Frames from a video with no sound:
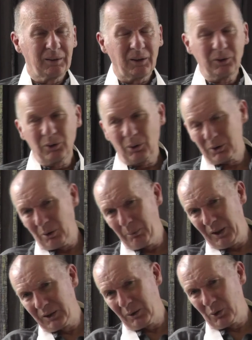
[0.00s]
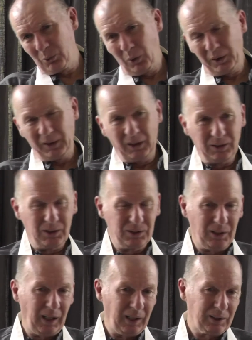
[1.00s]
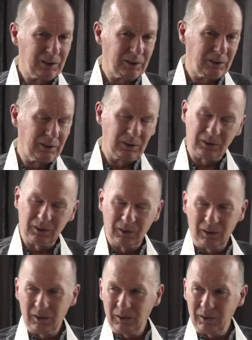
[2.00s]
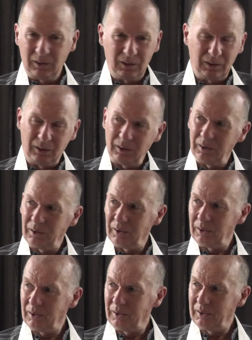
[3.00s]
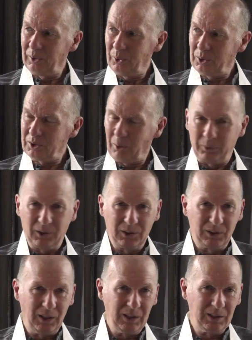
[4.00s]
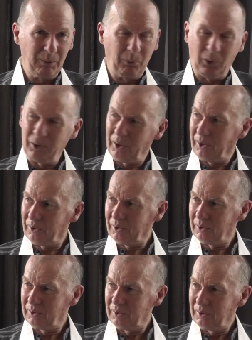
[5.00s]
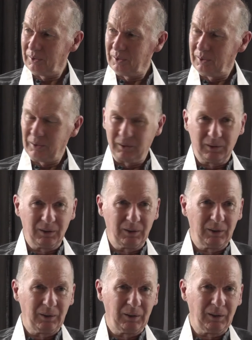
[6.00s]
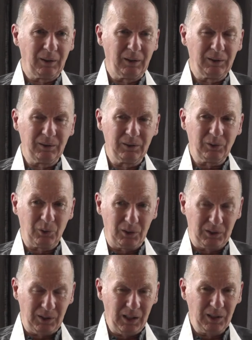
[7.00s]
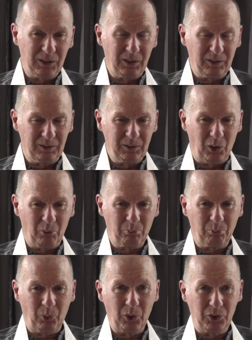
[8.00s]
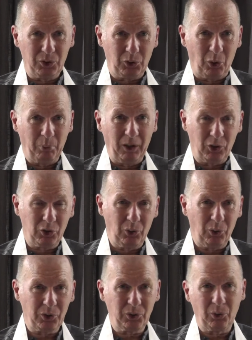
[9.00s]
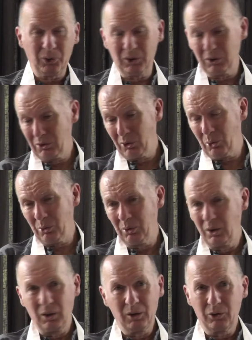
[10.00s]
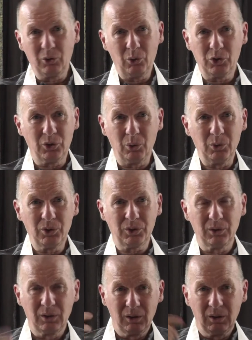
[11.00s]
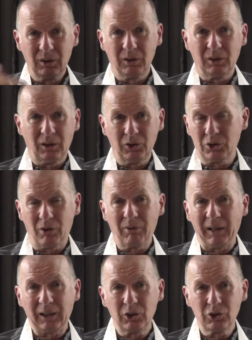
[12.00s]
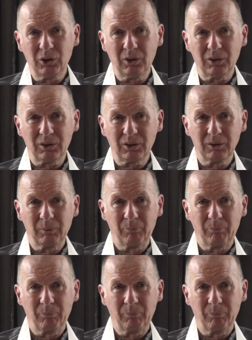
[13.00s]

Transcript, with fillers: And Dr. Ambedkar was working at his desk and, and he looks up and he sees the boy there. And you know, he sees that you know, the boy's just got a pair of shorts on and no, no shoes and just a ragged shirt.